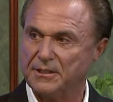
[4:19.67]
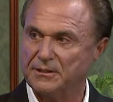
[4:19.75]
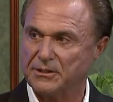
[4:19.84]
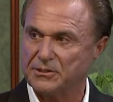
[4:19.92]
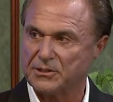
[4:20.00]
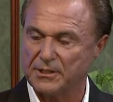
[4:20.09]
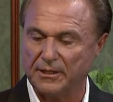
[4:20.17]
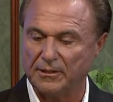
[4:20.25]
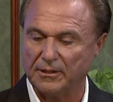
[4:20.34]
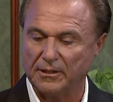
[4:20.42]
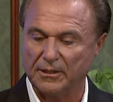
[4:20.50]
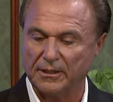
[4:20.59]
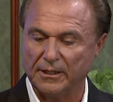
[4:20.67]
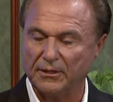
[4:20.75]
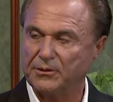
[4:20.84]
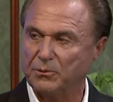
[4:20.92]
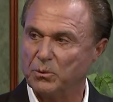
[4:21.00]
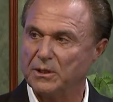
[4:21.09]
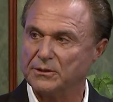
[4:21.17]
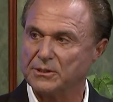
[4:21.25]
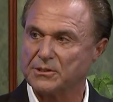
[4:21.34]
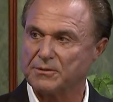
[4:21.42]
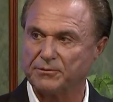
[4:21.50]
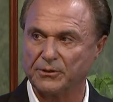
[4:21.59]
in this uh, uh, health and
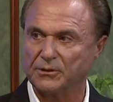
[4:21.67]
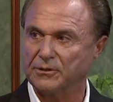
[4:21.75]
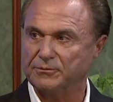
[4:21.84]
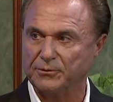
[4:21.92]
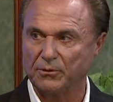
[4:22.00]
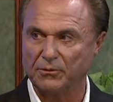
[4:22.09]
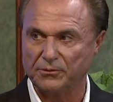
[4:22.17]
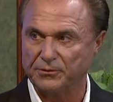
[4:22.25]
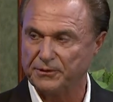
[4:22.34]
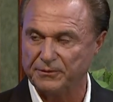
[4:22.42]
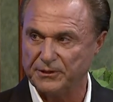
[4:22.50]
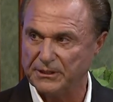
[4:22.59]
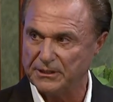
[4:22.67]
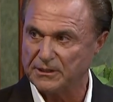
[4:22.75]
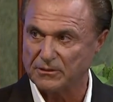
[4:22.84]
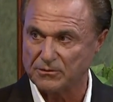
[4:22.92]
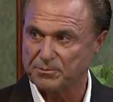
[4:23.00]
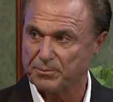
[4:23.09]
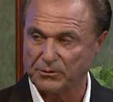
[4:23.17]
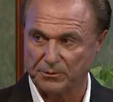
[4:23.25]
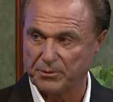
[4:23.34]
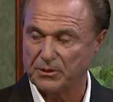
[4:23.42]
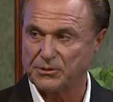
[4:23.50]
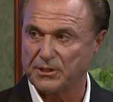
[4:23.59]
wellness for, for over 50 years, per
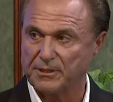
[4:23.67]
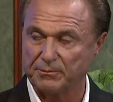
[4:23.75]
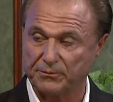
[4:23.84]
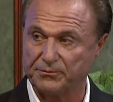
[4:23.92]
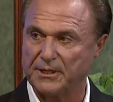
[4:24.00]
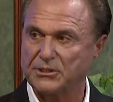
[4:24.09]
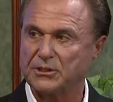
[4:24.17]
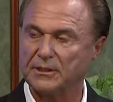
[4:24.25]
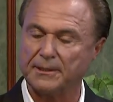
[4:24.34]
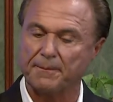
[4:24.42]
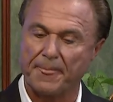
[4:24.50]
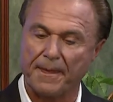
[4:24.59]
personally and professionally.